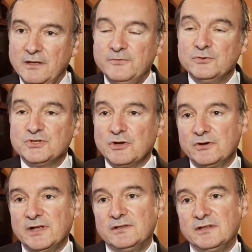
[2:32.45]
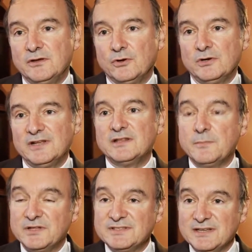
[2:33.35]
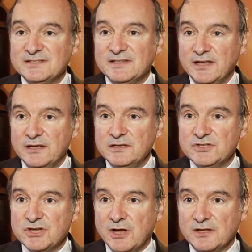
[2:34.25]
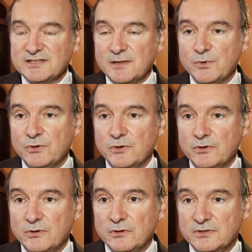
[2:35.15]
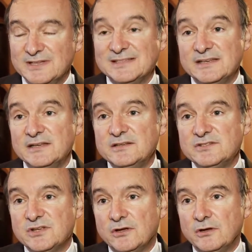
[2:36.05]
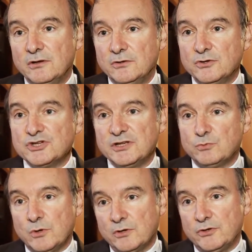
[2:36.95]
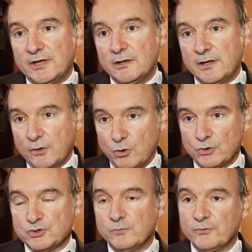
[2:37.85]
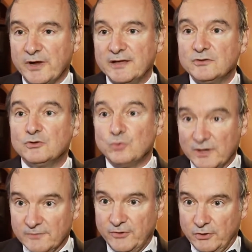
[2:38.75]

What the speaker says: If you start at the early dementia stage, Alzheimer's disease usually run a course over 8 to 12